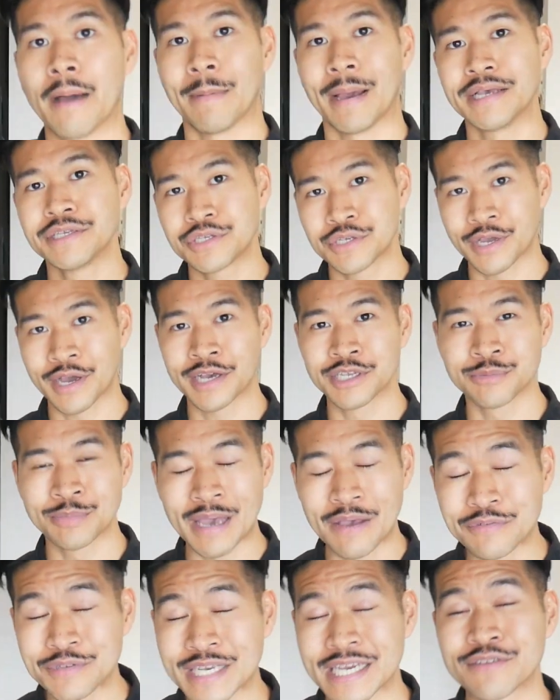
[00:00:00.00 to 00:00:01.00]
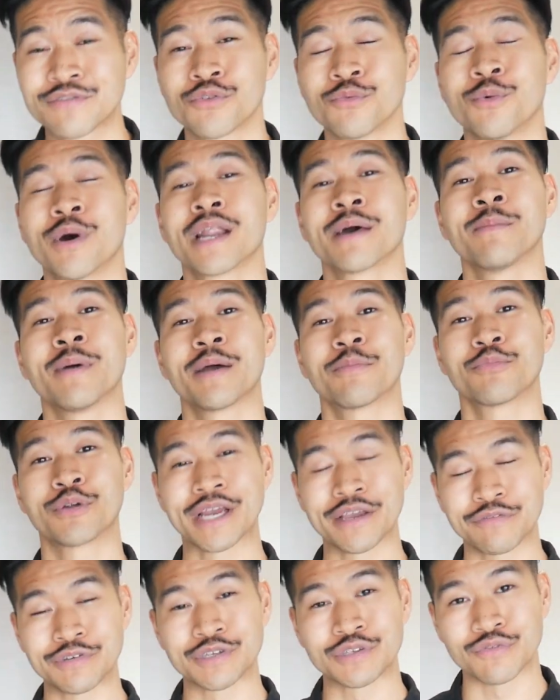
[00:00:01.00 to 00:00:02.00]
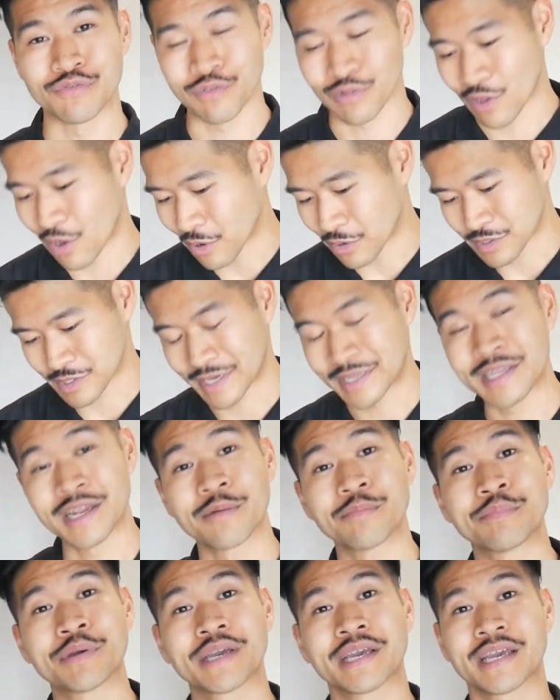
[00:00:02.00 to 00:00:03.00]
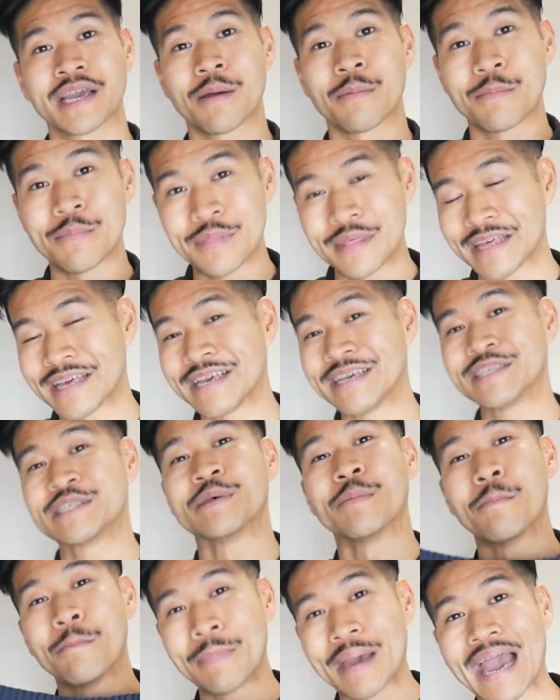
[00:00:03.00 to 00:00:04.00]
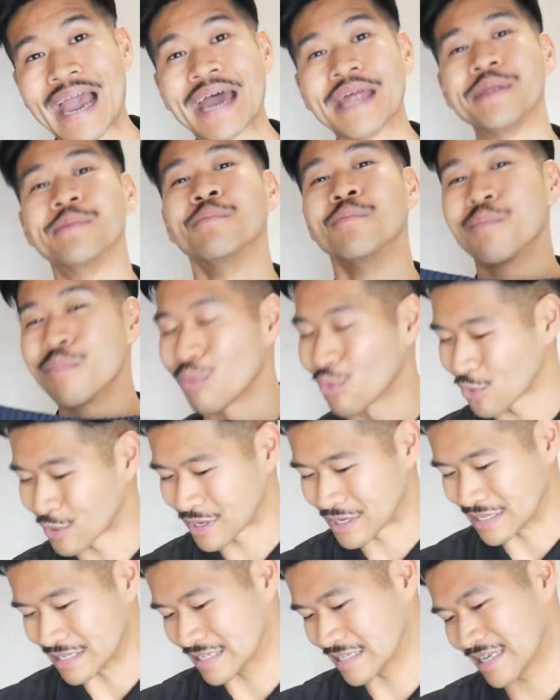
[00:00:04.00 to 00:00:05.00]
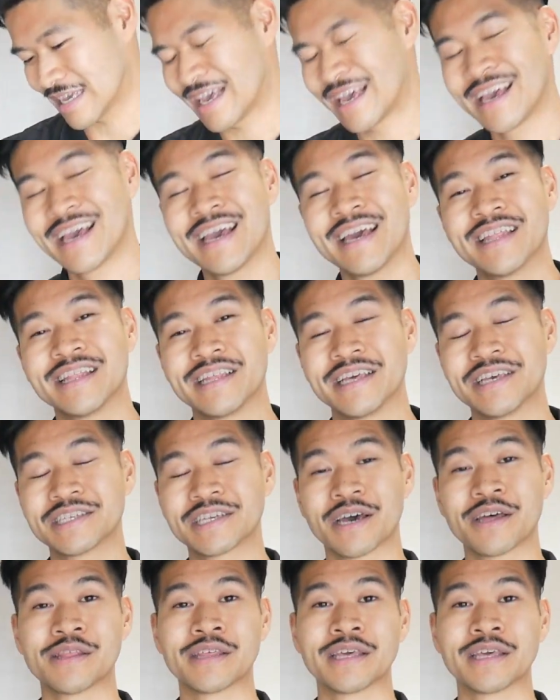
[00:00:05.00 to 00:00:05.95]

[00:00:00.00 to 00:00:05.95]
As you guys may have seen from one of my previous vlogs, I ended up picking up these bad boys. These are